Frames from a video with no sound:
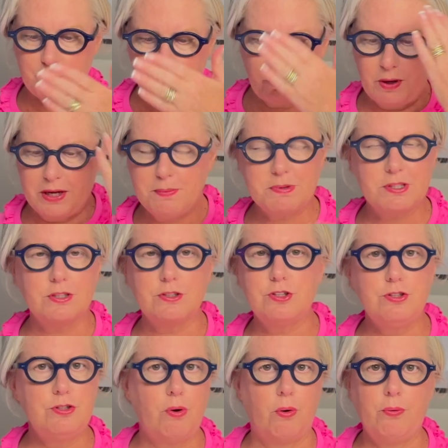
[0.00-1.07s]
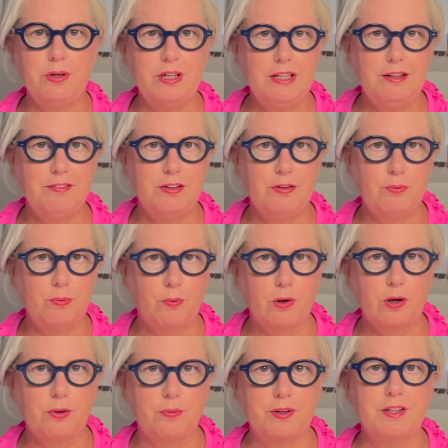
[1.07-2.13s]
wipes don't even
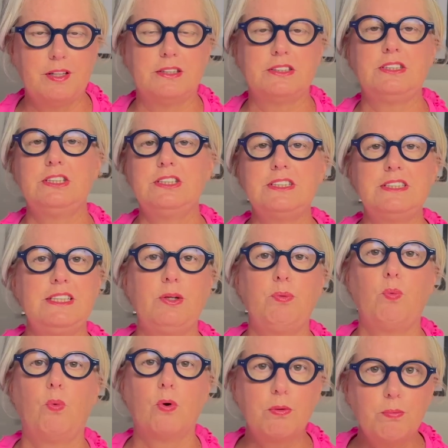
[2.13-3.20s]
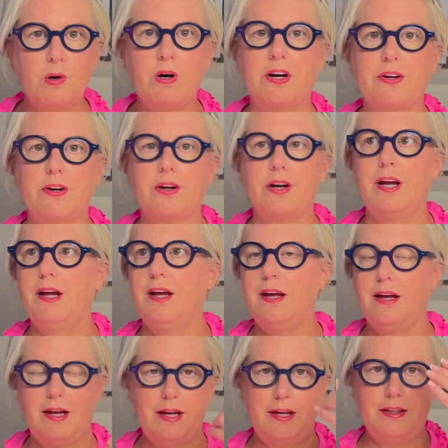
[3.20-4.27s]
work with this. You just need warm water
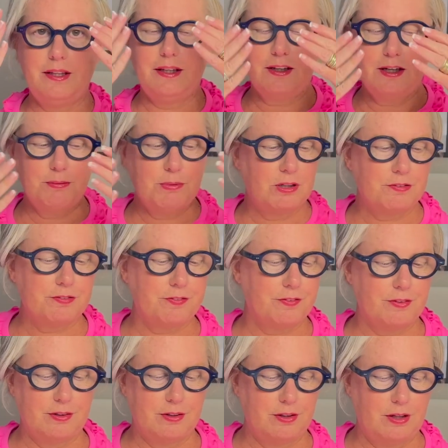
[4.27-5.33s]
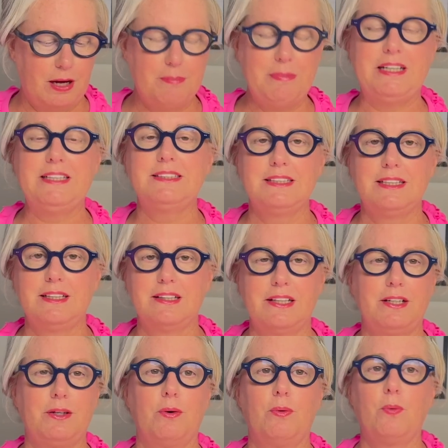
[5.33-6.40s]
and they come off
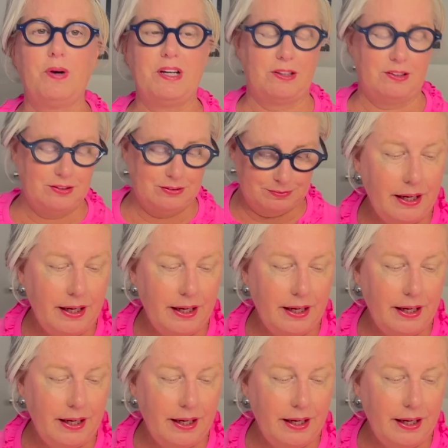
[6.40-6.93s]
amazingly well.